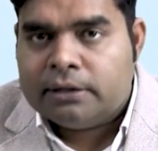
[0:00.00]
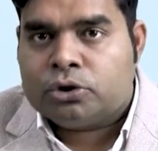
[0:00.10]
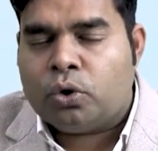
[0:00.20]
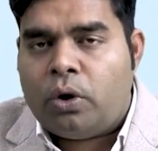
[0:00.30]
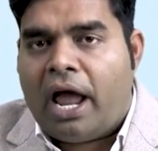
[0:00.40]

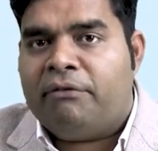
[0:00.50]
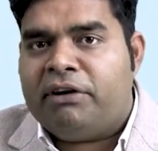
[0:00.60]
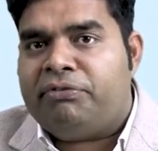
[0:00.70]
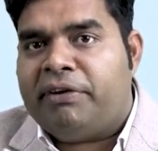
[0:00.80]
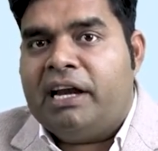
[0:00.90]
So
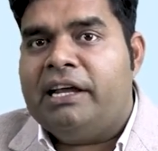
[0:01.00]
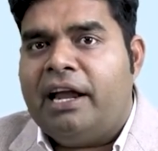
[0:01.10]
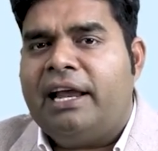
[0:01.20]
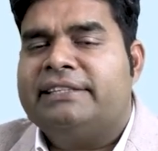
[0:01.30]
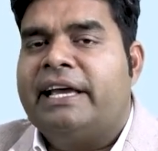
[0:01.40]
every
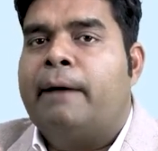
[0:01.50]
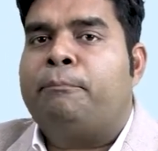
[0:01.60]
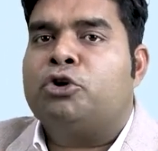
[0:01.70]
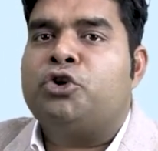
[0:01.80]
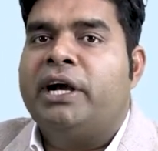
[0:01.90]
failure is an
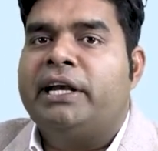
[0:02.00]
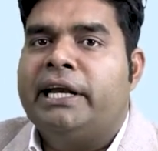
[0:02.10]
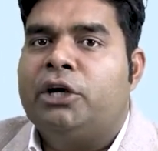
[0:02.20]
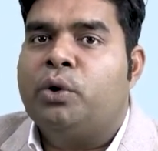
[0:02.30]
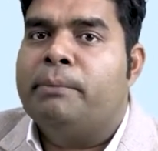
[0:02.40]

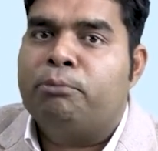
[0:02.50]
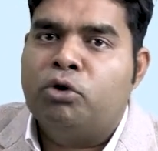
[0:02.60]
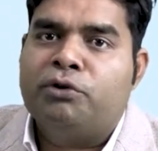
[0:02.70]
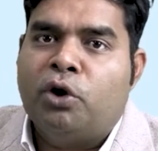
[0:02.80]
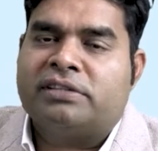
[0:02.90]
opportunity to
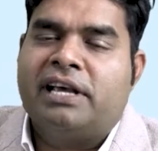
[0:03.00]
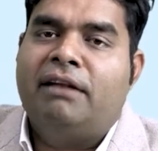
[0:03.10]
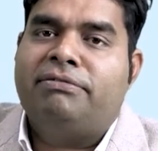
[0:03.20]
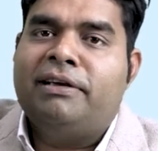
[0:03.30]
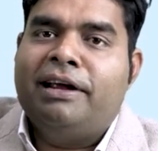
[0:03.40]
improve
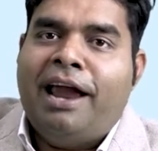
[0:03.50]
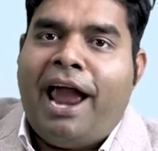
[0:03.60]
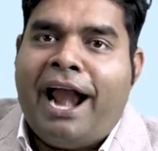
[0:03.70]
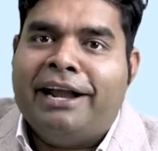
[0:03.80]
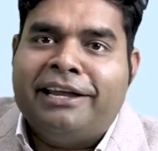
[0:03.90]
yourself
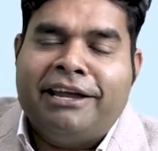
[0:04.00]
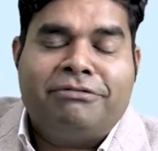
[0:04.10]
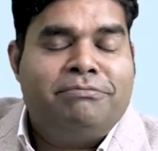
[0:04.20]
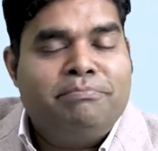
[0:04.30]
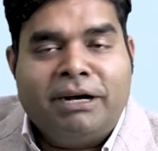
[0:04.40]
and
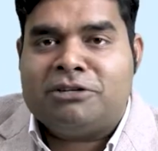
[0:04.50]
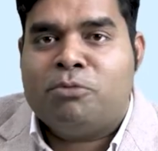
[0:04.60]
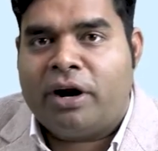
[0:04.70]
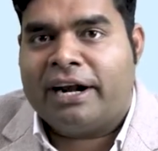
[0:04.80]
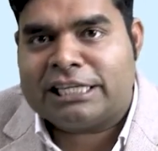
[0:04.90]
give much
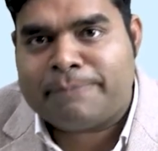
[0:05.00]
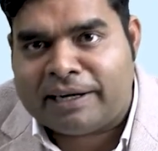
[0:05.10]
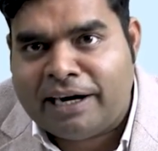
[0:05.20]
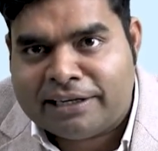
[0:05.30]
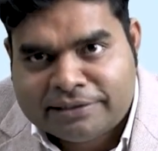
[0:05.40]
more
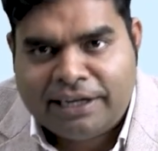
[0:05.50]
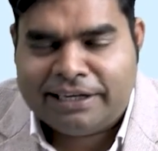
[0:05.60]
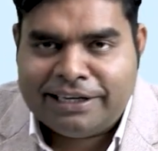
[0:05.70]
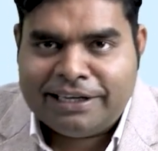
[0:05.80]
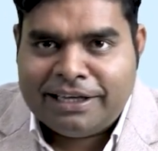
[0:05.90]
unexpected
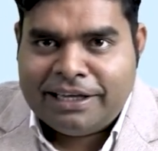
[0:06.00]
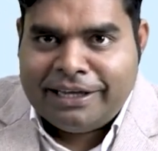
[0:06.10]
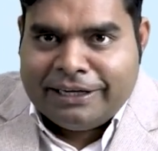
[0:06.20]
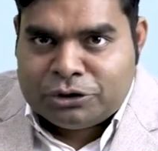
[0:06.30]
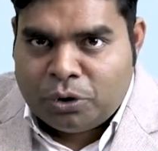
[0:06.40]
result.
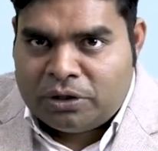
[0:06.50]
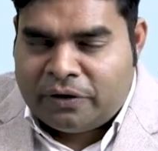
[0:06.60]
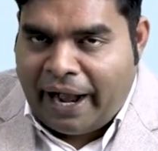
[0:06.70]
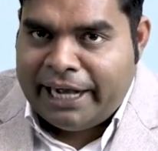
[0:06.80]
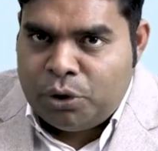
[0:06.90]
So
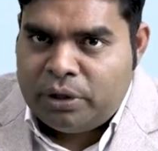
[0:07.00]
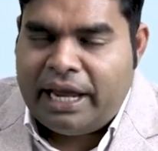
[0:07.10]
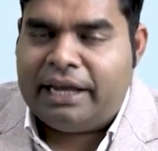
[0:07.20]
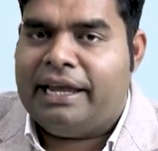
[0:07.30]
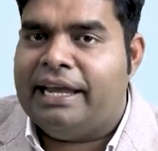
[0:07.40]
try to
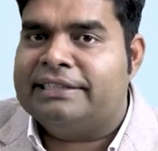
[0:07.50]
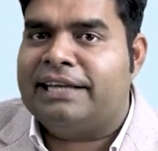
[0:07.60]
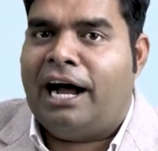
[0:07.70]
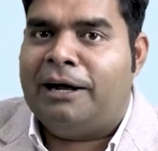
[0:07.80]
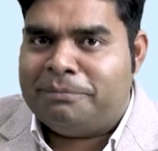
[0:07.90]
take
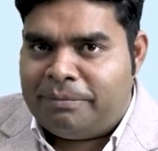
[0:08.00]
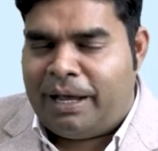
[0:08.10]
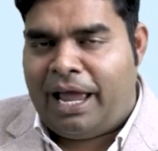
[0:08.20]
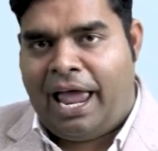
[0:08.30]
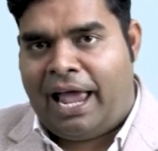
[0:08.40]

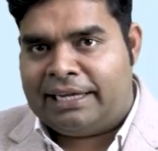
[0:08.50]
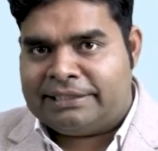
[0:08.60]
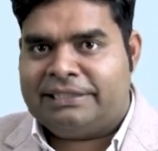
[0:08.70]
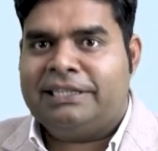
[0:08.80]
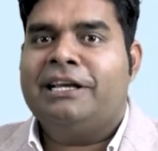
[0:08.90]
exam
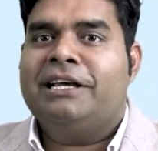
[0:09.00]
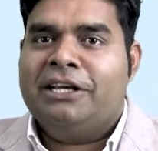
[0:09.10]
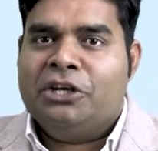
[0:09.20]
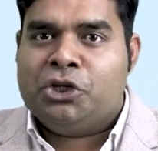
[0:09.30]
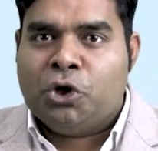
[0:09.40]
as
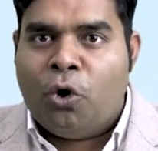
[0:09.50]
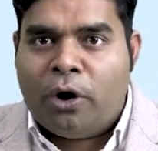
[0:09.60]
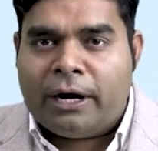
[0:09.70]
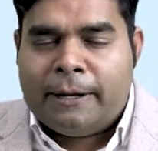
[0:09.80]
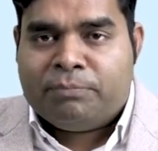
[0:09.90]

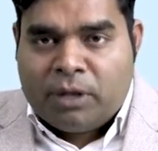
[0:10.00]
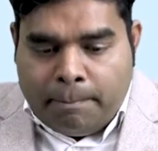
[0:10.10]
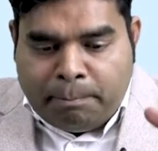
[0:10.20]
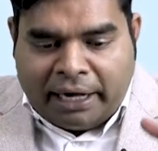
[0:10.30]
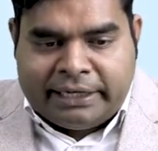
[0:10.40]
your
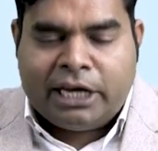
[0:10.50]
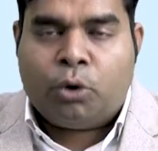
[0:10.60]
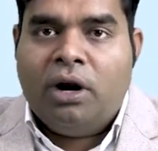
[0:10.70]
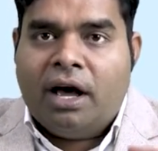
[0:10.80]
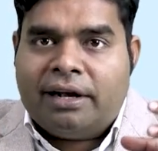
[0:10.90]

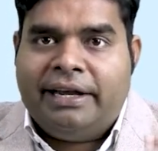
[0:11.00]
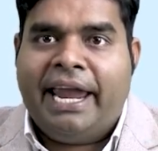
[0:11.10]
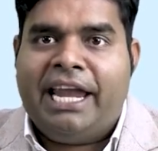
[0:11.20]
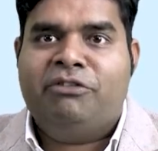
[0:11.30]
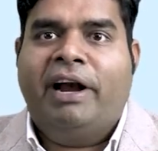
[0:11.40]
particular
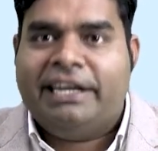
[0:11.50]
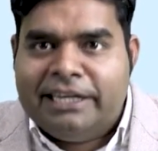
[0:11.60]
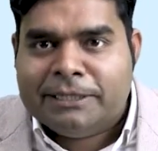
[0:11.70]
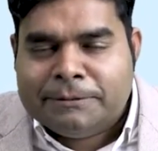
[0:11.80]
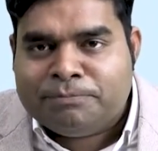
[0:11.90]
day event